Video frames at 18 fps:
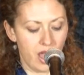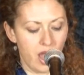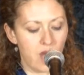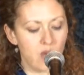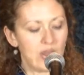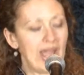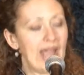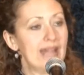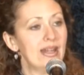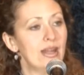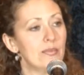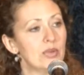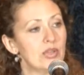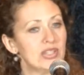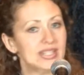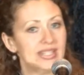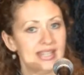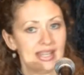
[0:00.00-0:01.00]
Okay,
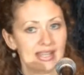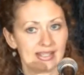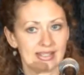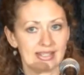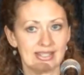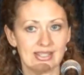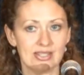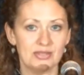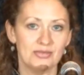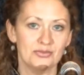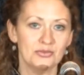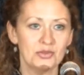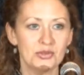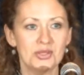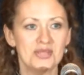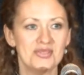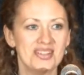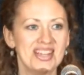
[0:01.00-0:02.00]
number six,
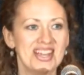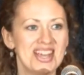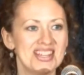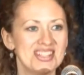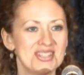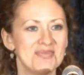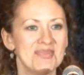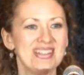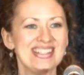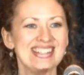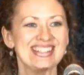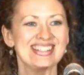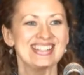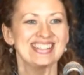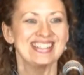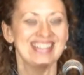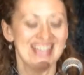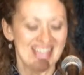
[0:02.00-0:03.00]
rule of
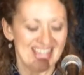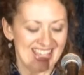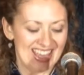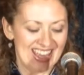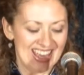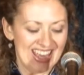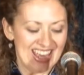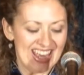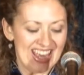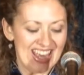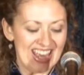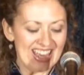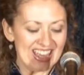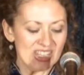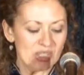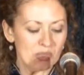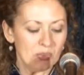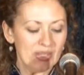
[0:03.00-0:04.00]
engagement
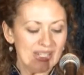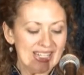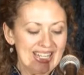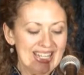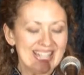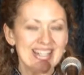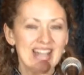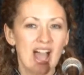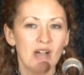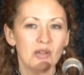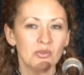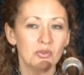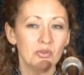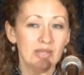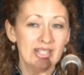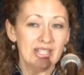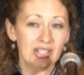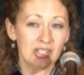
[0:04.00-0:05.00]
is we cannot
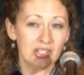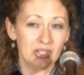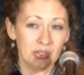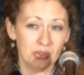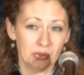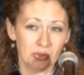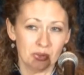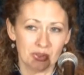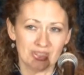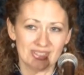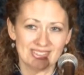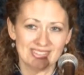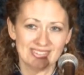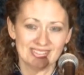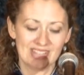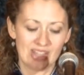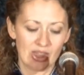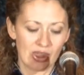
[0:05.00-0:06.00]
ridicule
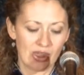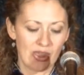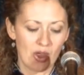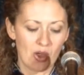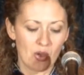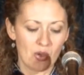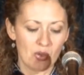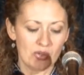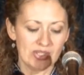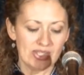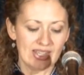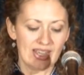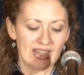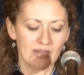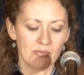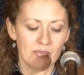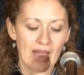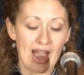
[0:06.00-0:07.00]
those
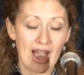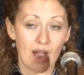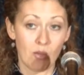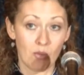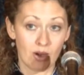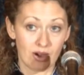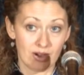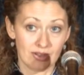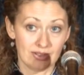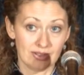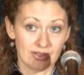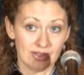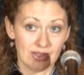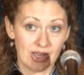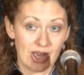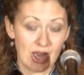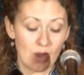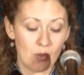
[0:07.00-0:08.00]
in power.
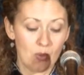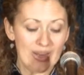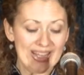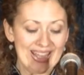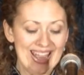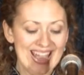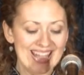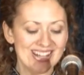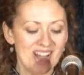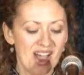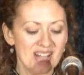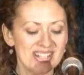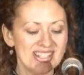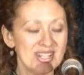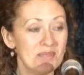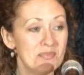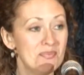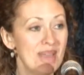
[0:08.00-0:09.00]
We
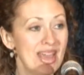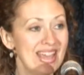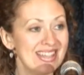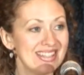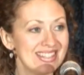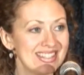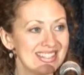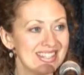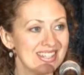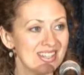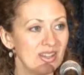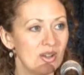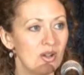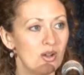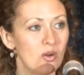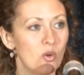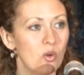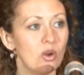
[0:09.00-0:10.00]
cannot debase
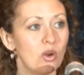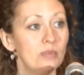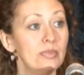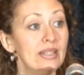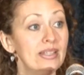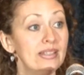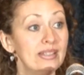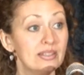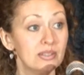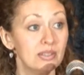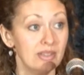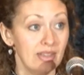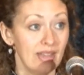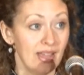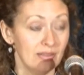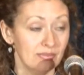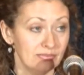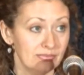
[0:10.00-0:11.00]
or belittle
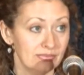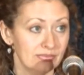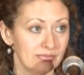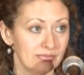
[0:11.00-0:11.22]
them.